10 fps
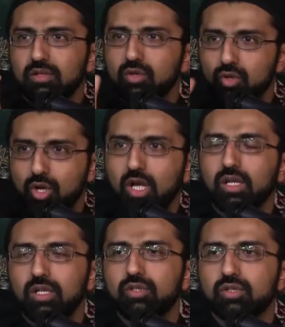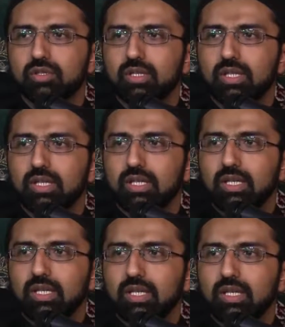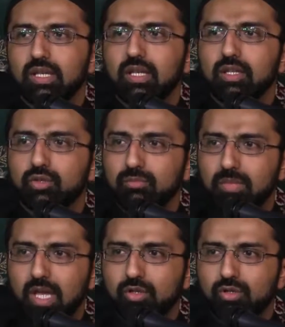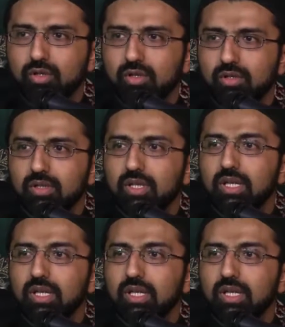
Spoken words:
knowledge, to measure